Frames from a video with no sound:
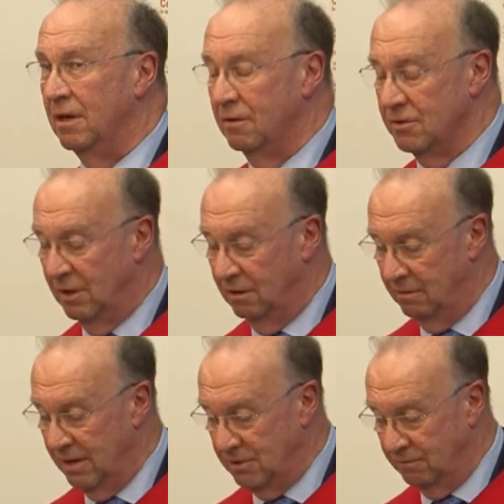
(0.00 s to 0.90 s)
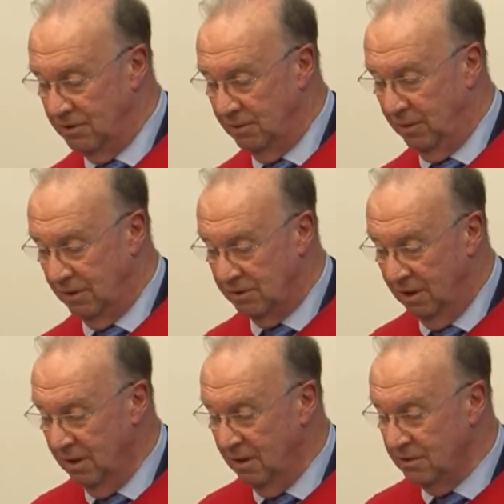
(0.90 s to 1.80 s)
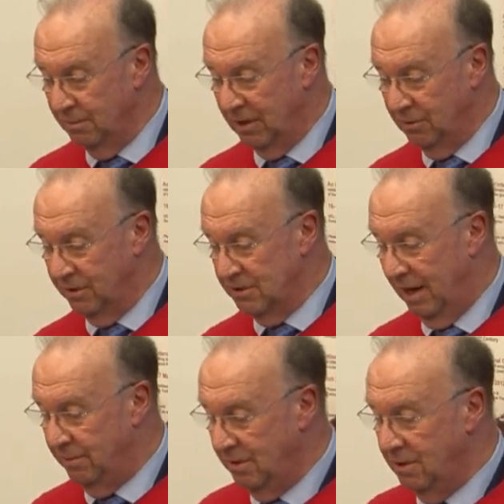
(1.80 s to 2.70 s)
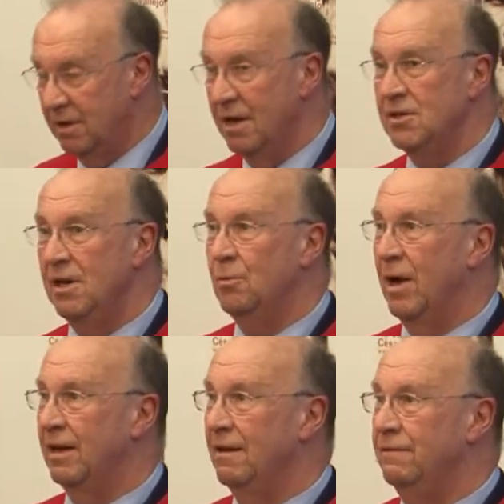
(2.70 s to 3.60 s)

across a whole range of disciplines to make all this happen, and occasionally wag our